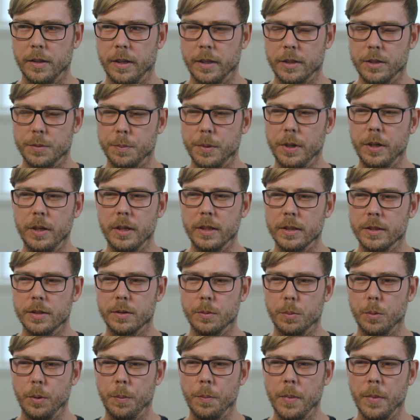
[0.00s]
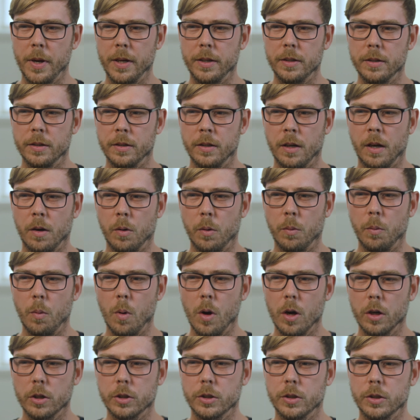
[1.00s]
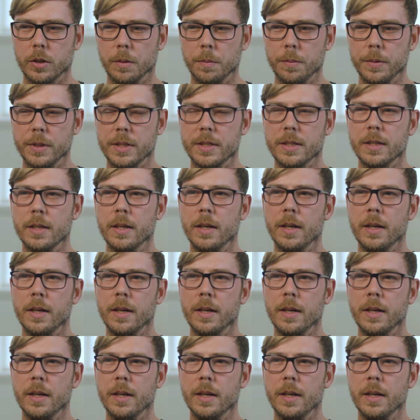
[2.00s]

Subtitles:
experience we made in our workshop is